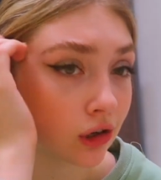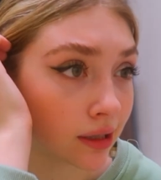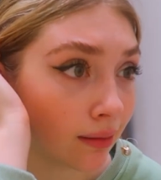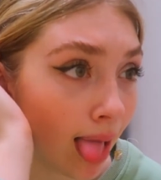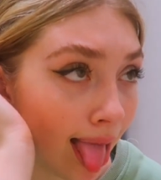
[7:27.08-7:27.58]

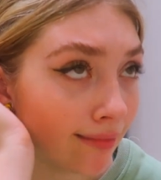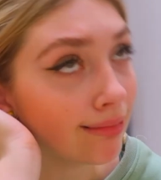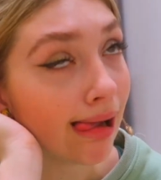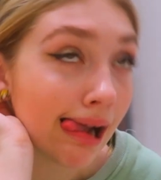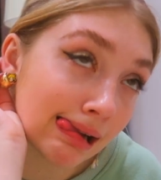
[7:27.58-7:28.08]
sorry. But
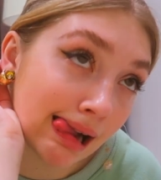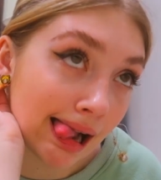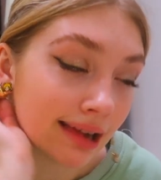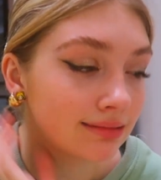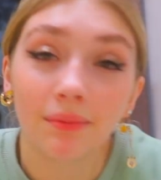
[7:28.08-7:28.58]

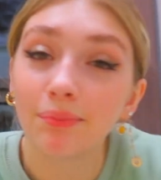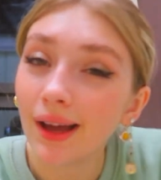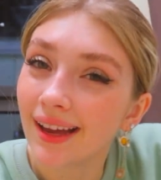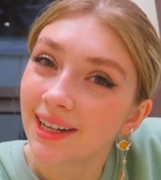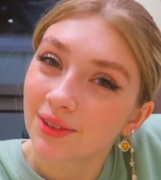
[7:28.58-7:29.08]

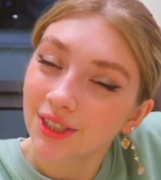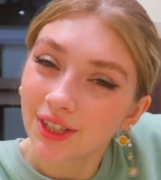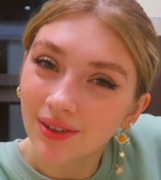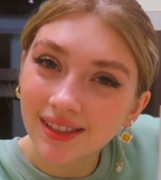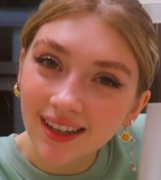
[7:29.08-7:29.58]
I will show
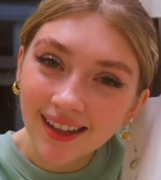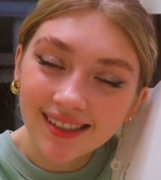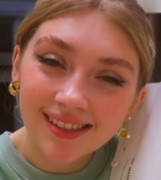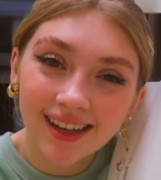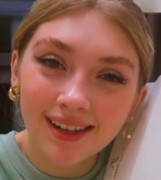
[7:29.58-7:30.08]
you what
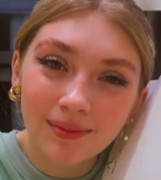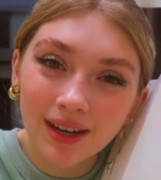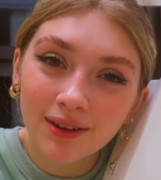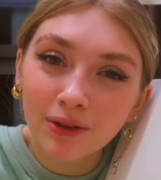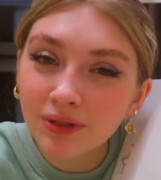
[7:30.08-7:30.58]
sunglasses I ended up
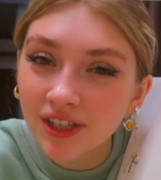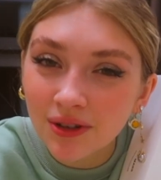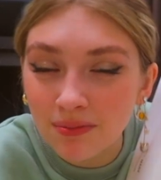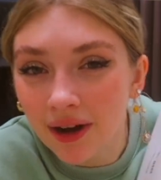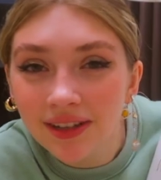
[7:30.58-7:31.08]
getting from
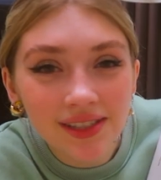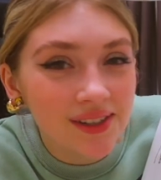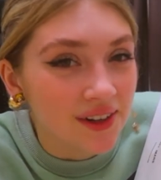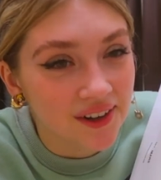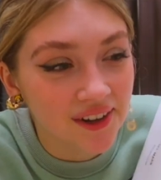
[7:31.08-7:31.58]
Gentle
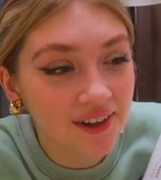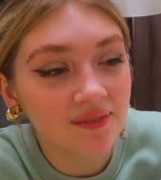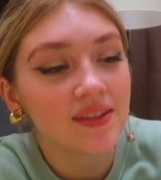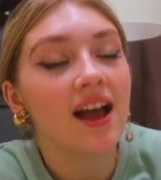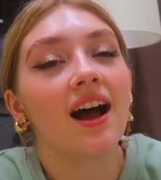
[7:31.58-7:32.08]
Monster.
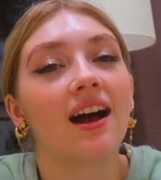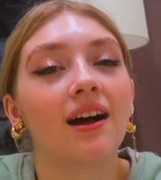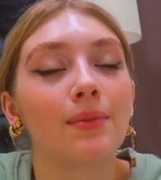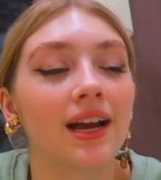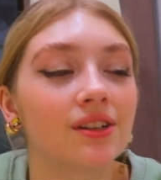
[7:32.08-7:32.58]

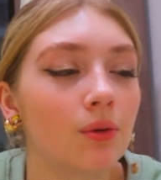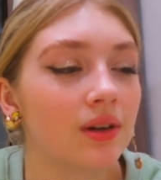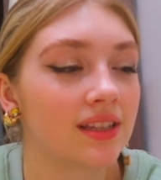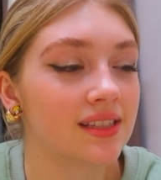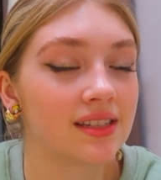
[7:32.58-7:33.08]
I don't
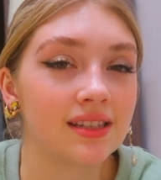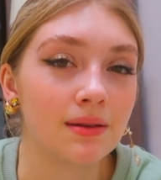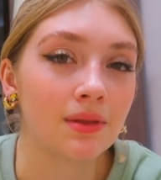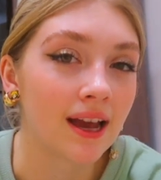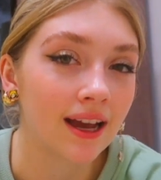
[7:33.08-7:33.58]
want this to
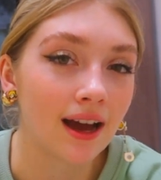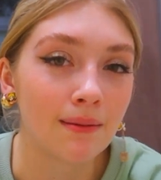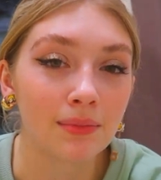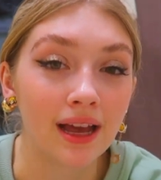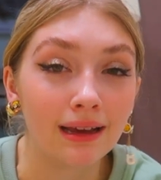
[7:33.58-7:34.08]
seem like
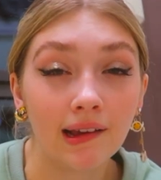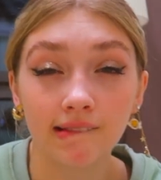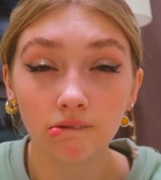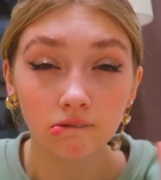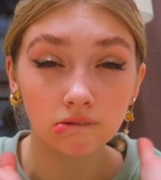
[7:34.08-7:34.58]
I'm like
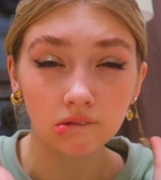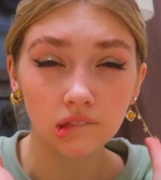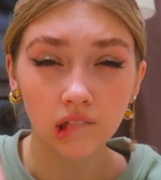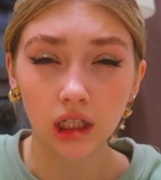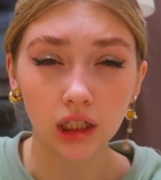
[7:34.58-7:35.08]

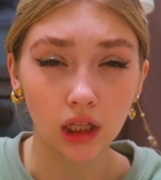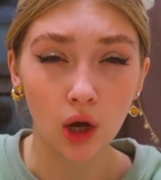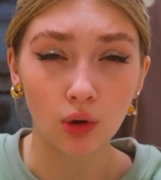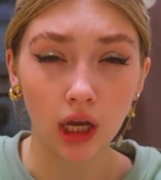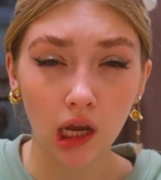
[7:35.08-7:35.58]

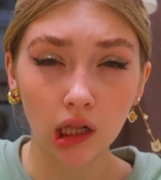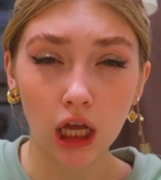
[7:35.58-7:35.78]
gloating and